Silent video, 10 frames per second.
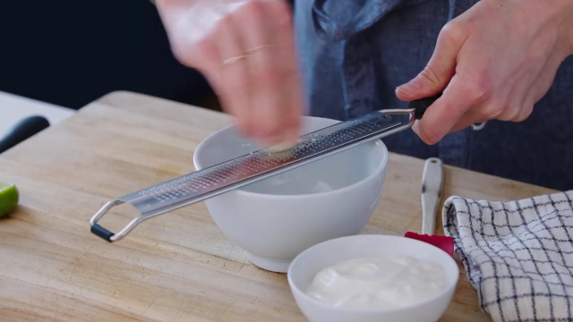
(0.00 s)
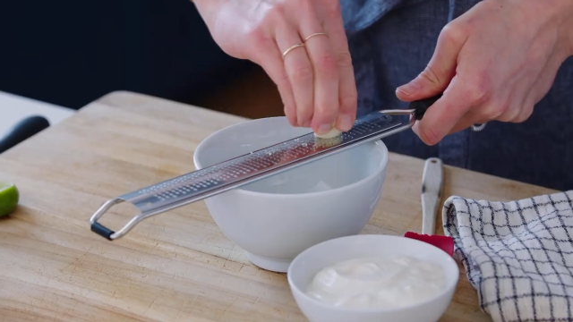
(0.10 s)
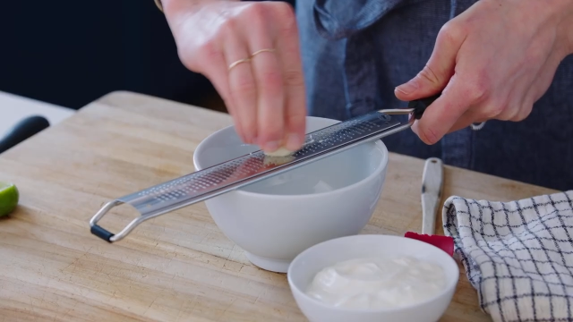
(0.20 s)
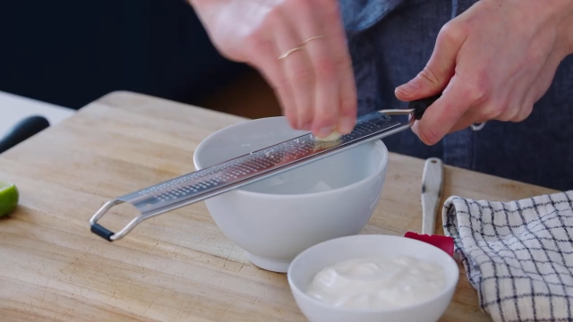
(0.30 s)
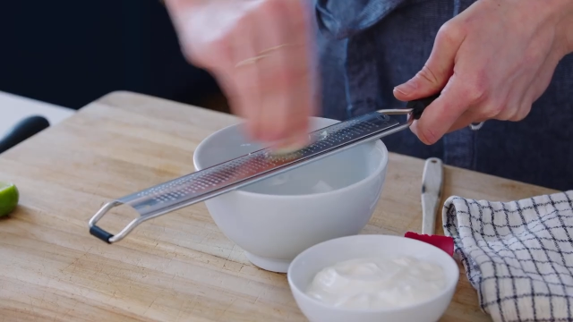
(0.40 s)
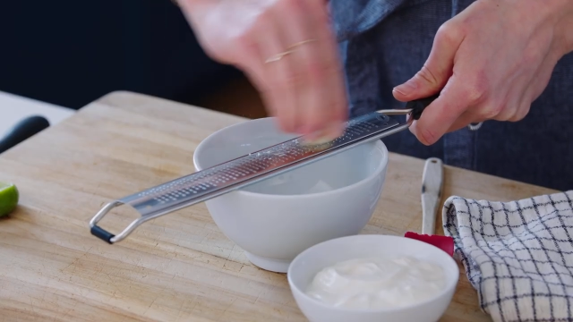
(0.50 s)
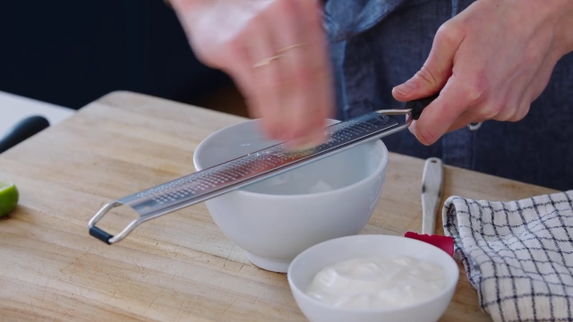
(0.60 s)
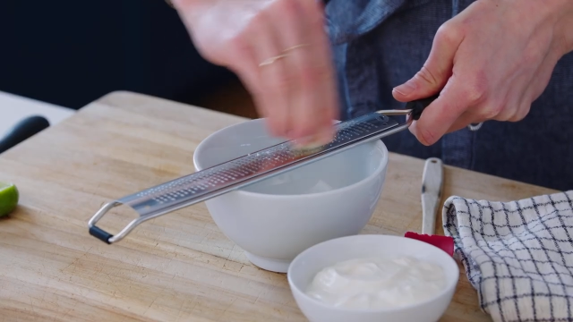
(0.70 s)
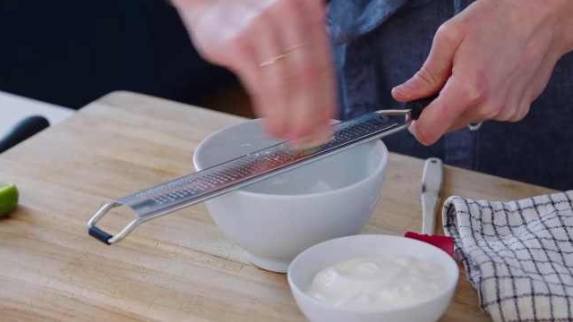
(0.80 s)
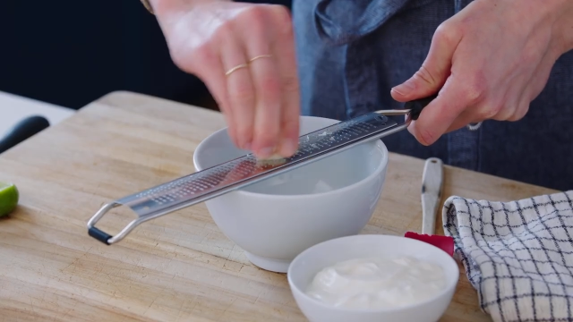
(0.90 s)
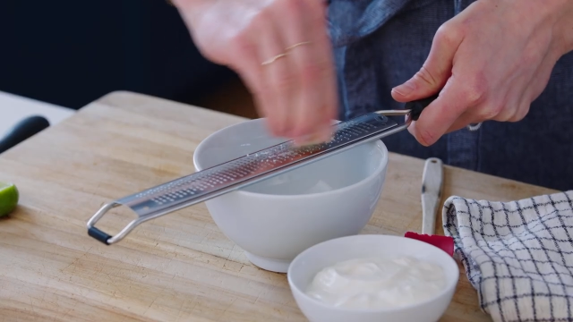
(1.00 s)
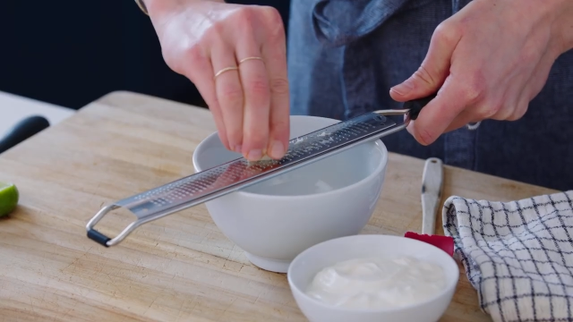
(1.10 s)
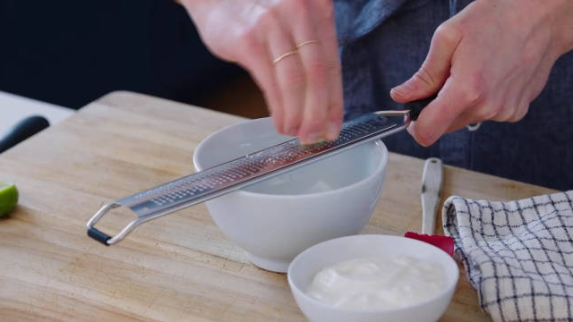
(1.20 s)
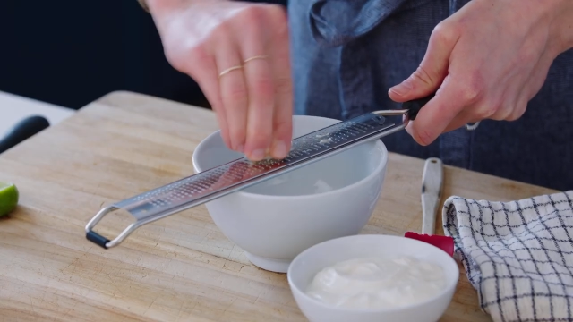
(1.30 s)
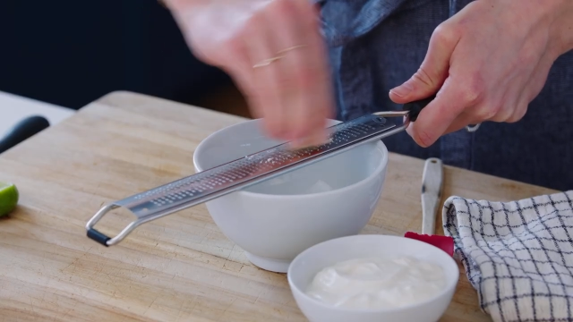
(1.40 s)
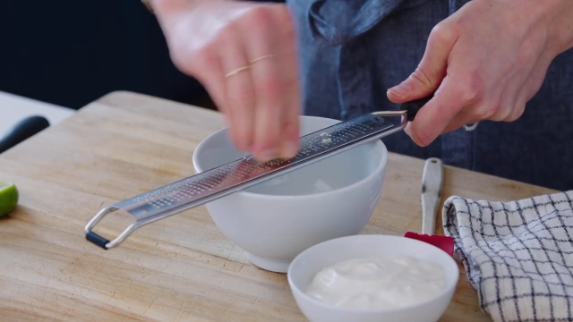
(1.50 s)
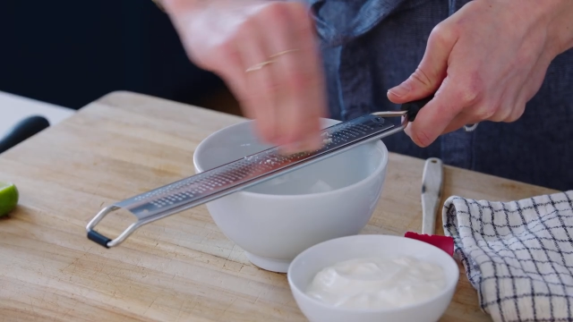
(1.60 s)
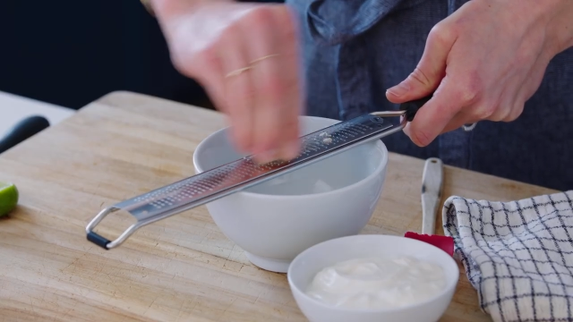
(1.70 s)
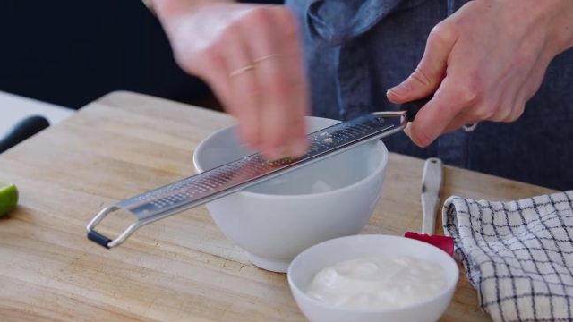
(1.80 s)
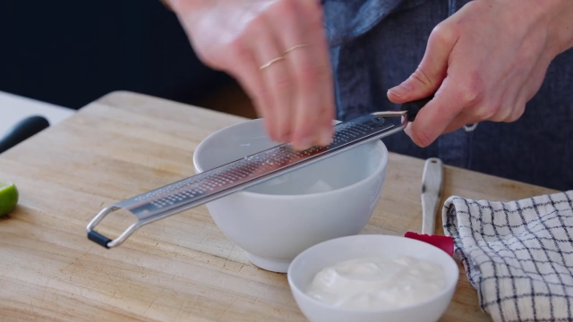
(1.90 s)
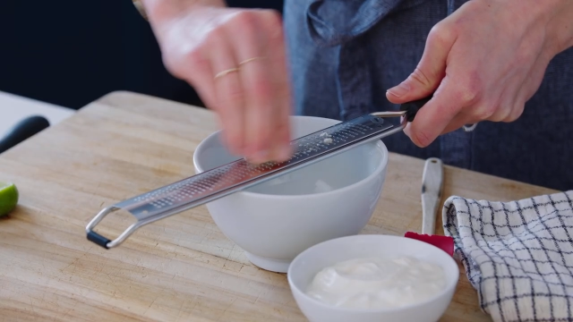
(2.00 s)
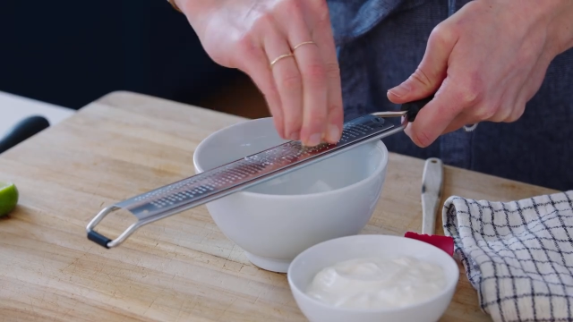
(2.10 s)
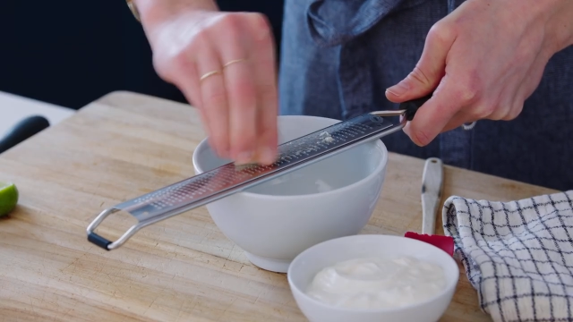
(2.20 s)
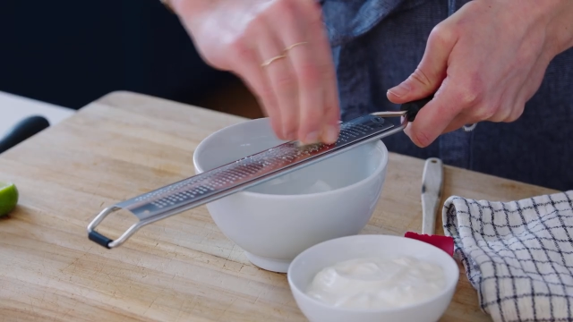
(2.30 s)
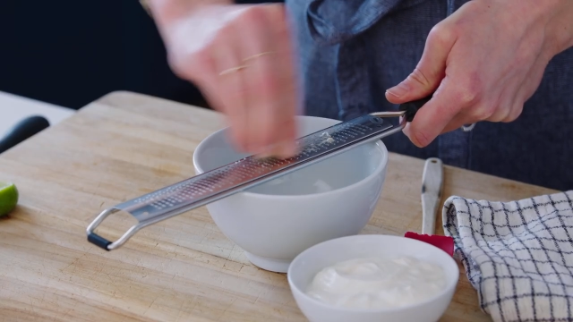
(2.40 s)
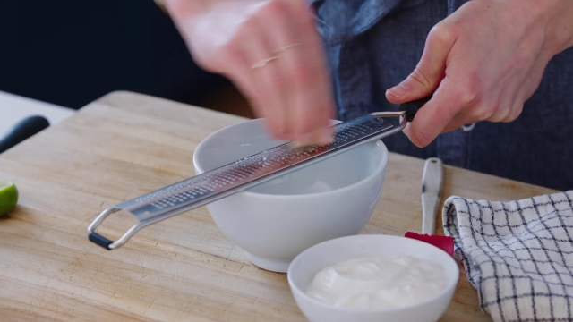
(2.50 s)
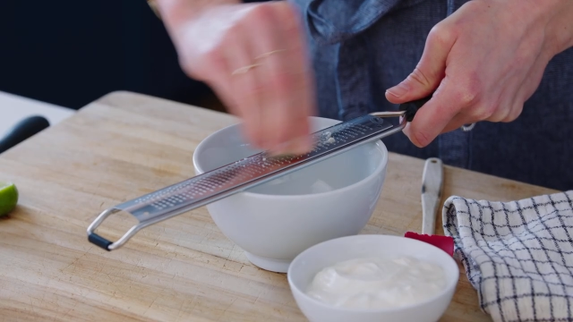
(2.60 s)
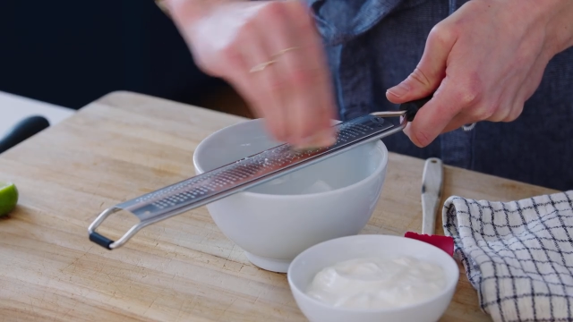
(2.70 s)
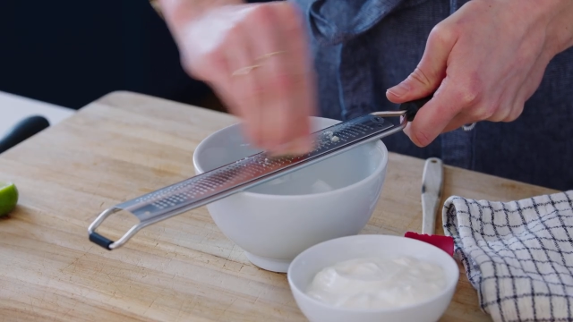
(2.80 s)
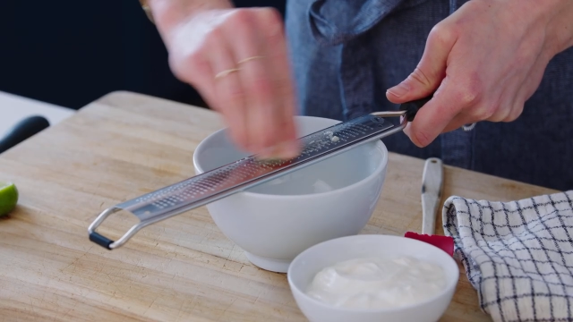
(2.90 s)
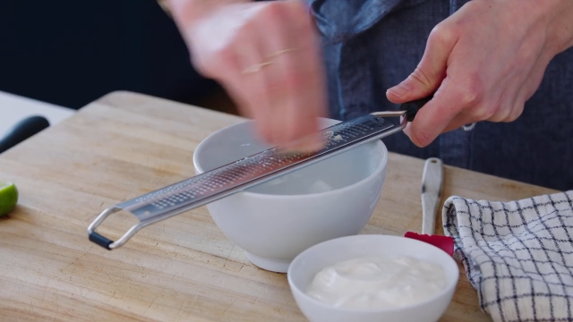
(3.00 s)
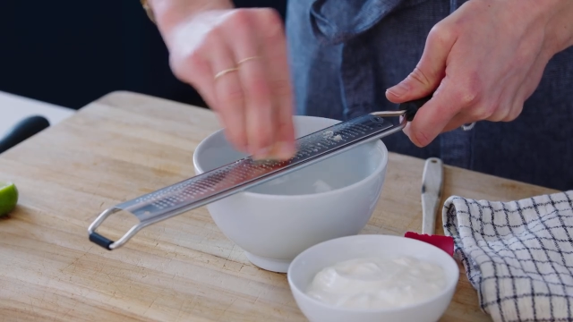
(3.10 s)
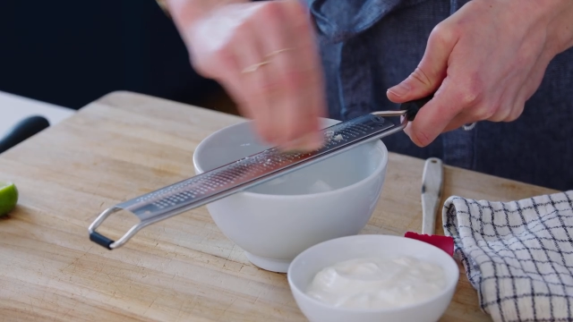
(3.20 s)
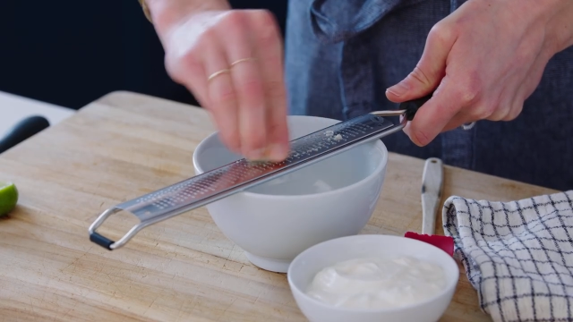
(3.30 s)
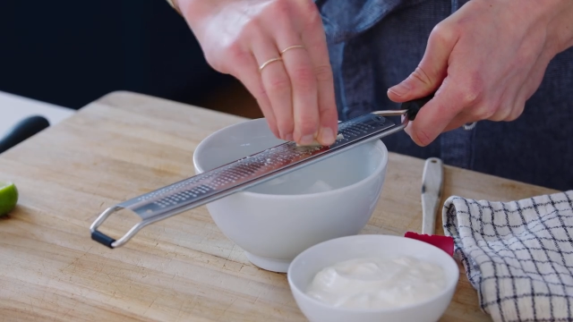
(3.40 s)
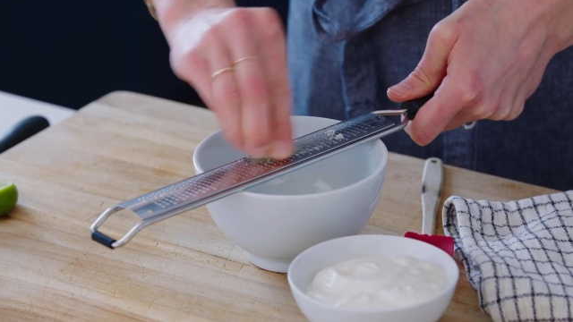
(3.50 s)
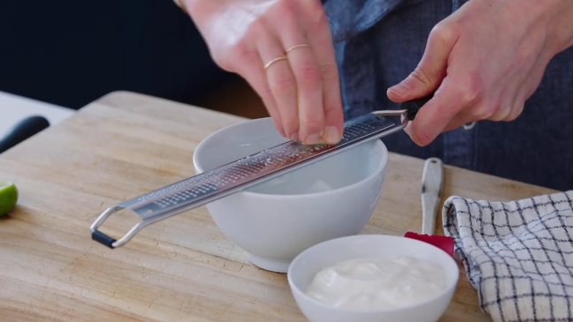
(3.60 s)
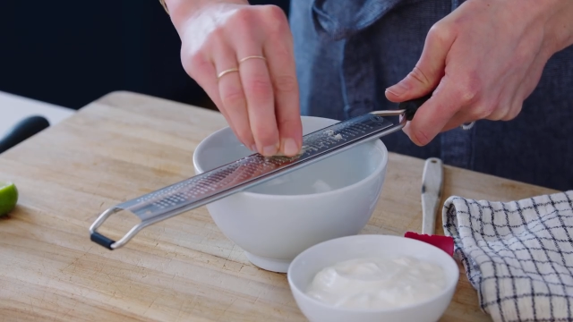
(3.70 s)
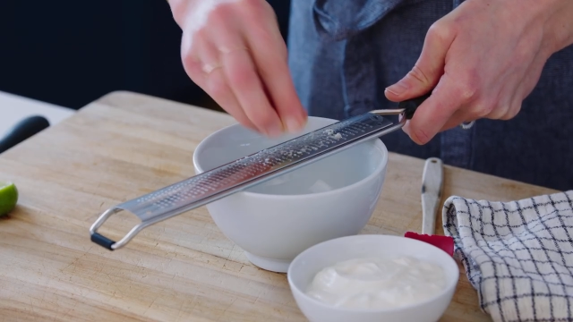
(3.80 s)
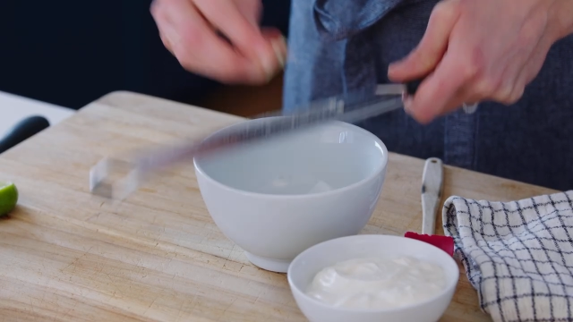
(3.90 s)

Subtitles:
No face is visible, so there are no lips to read.